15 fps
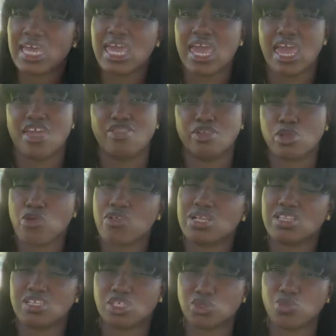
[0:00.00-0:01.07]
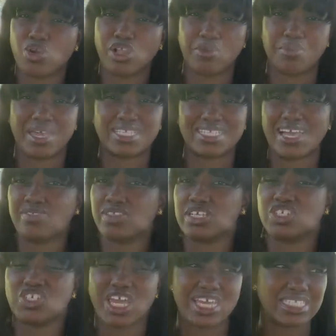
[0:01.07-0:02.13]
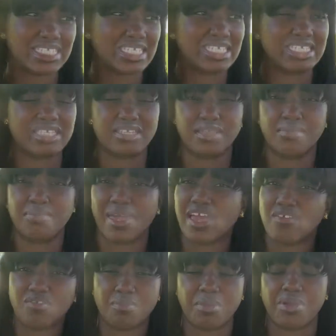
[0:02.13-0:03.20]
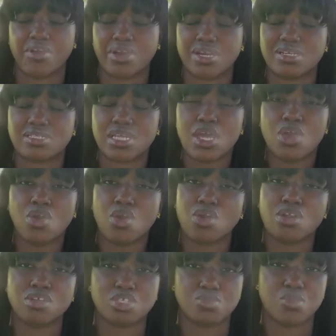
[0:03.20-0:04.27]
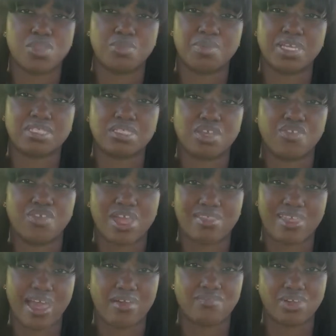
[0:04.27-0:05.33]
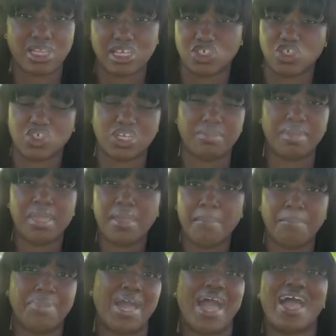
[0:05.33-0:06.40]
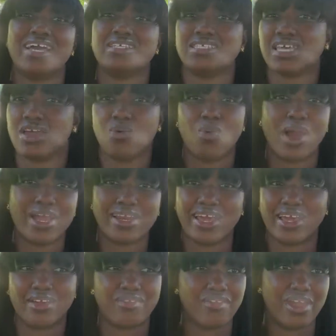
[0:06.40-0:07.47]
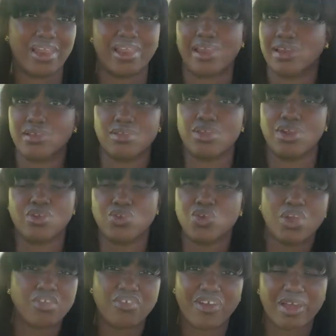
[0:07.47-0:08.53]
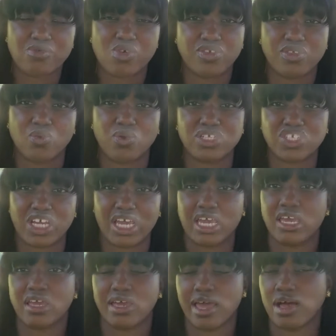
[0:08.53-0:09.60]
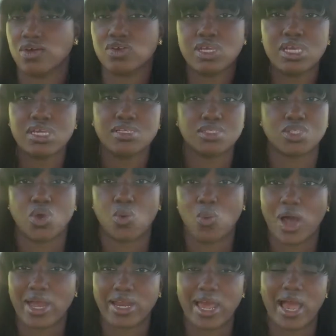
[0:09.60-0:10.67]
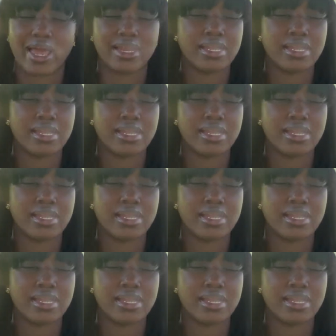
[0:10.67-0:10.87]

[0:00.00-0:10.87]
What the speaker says: and the smaller banks, not the Chases and the Bank of Americas. Go to the smaller banks to create that relationship. But I say, why not create it? You know, you could create more than one checking account, so why not?